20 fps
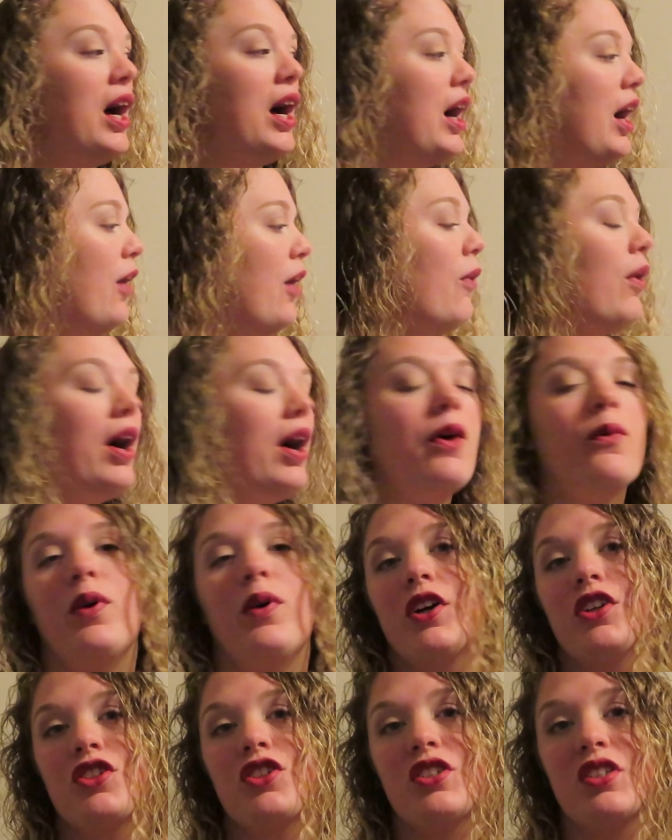how I
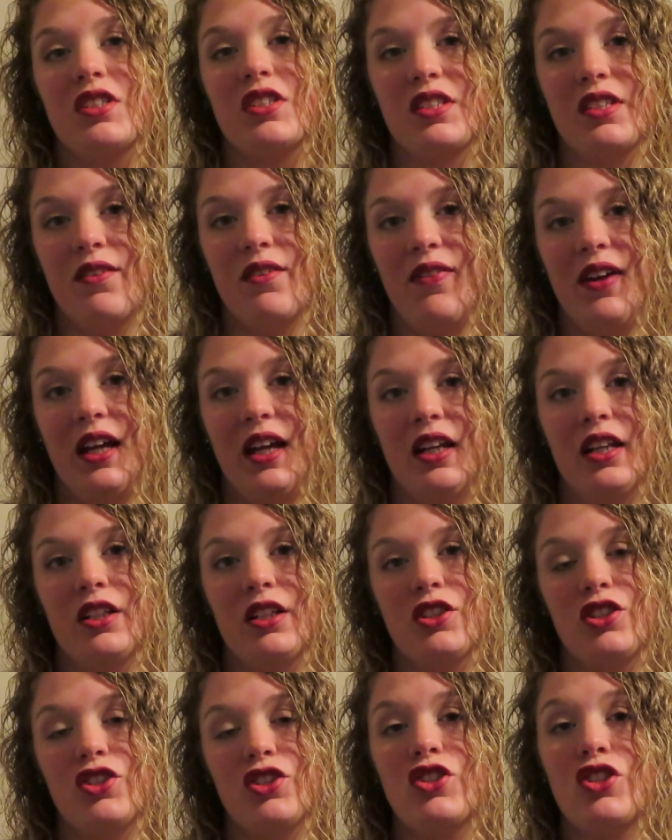wash
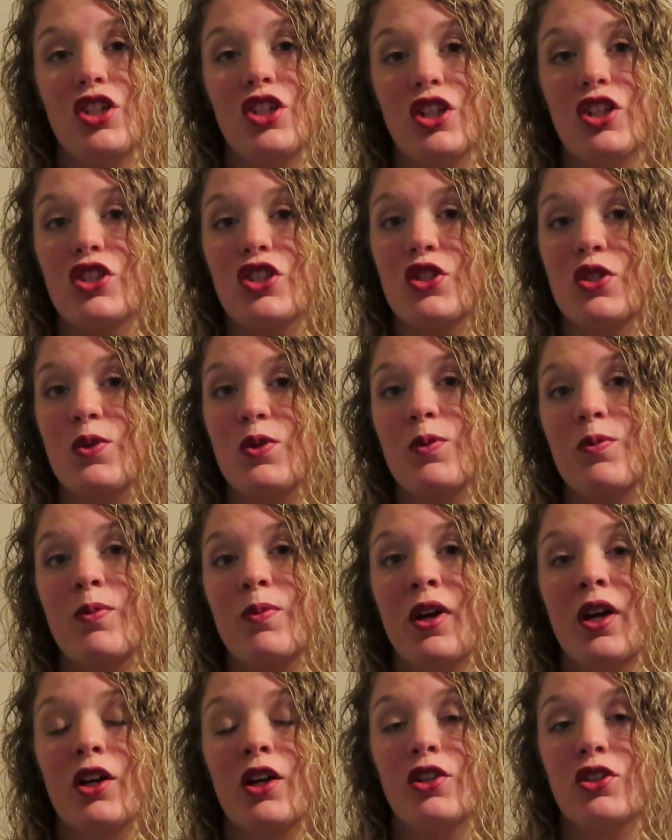Savannah's
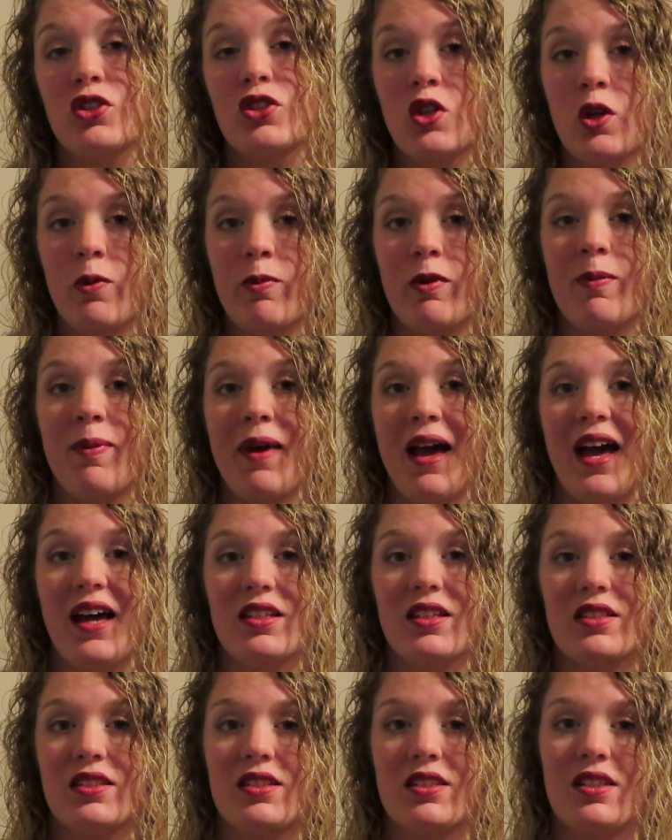Gtube
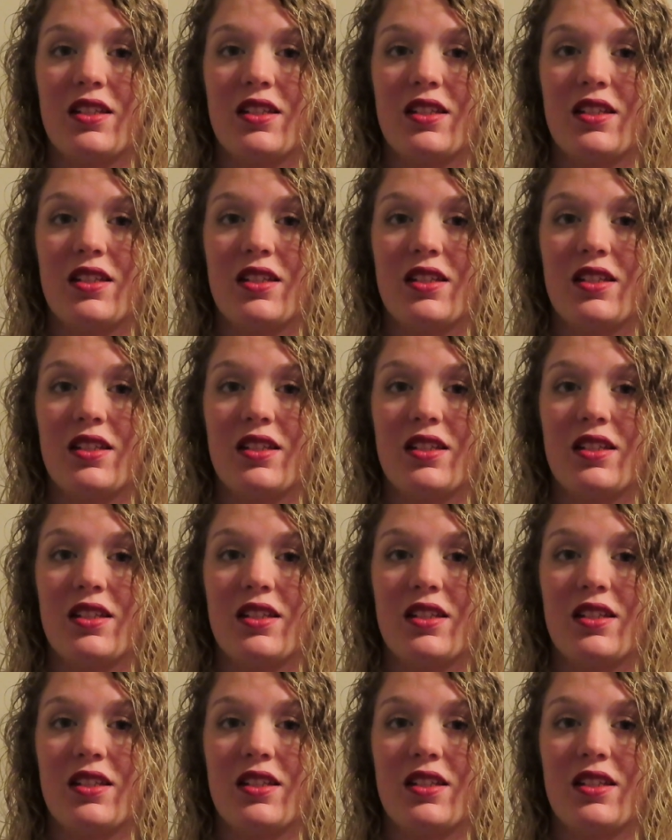Pads.